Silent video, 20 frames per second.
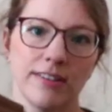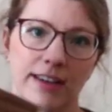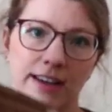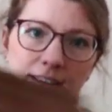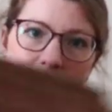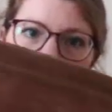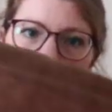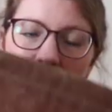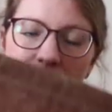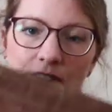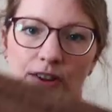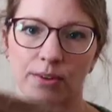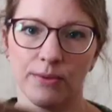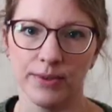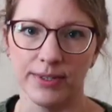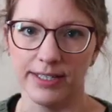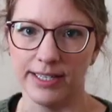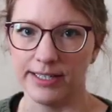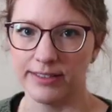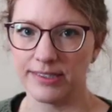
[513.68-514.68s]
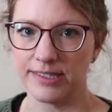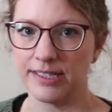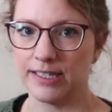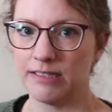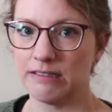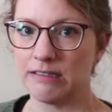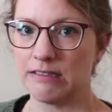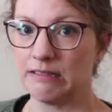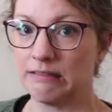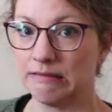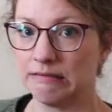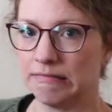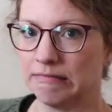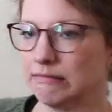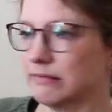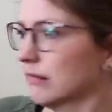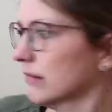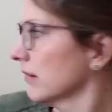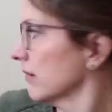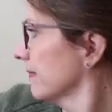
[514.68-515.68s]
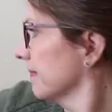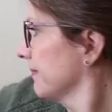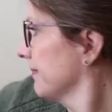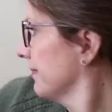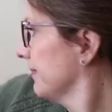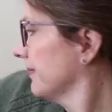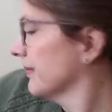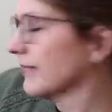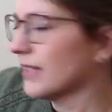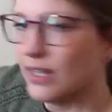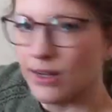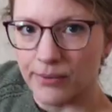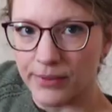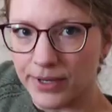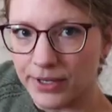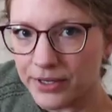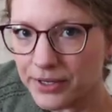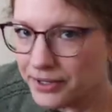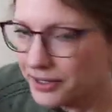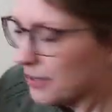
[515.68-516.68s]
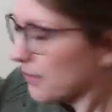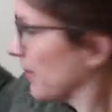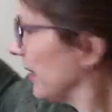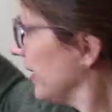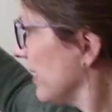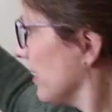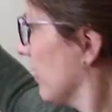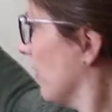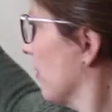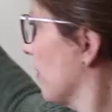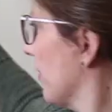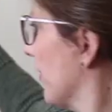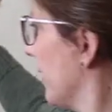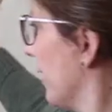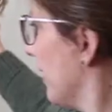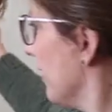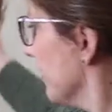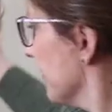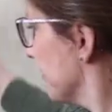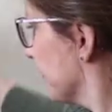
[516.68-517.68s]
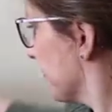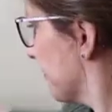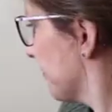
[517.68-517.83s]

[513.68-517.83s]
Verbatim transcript: I have another one downstairs. Where'd all your money go, Claire?